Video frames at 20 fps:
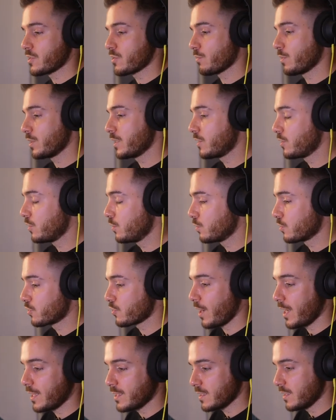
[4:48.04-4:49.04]
is a really cool
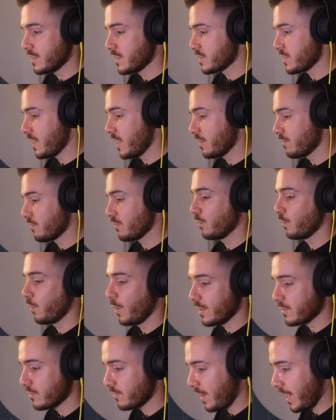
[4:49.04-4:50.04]
transient designer from
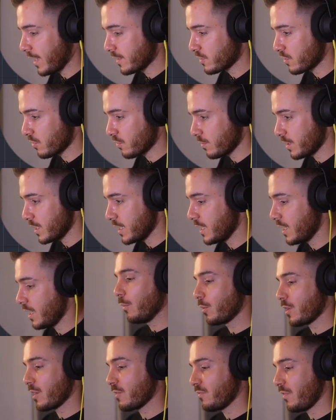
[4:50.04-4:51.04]
Waves Factory.
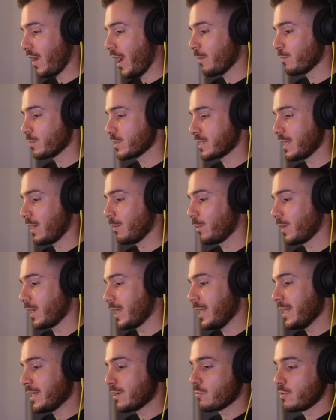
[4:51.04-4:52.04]
What I found was that when I
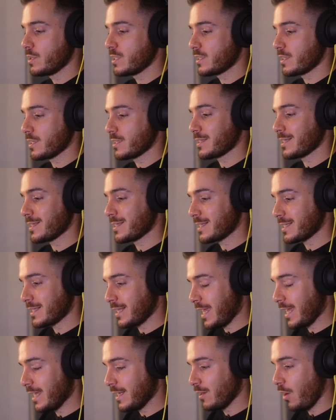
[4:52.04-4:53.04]
increased the
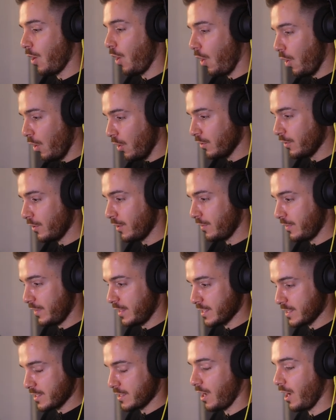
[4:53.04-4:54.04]
sustain on
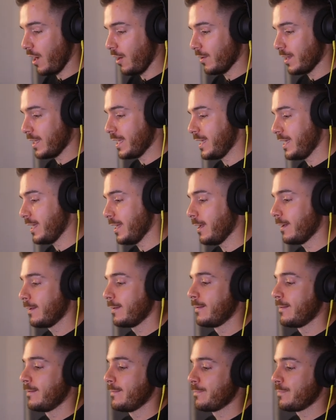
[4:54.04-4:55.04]
this dial here,
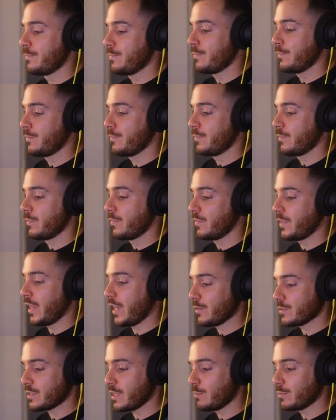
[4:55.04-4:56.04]
that
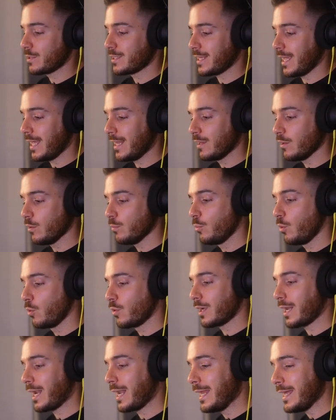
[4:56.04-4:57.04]
I was able to get a little more
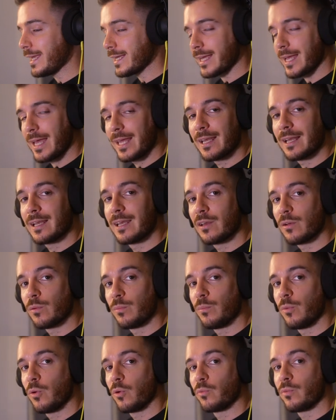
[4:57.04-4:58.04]
click and a little
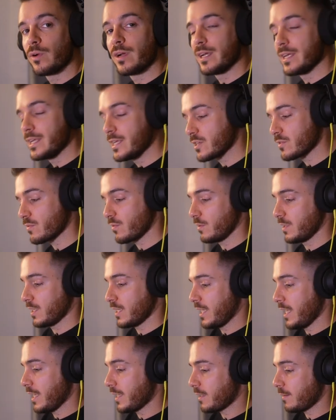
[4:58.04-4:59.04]
more release from the
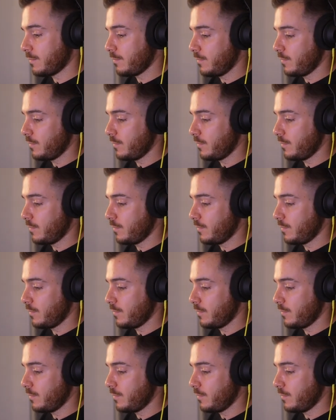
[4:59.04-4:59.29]
kick.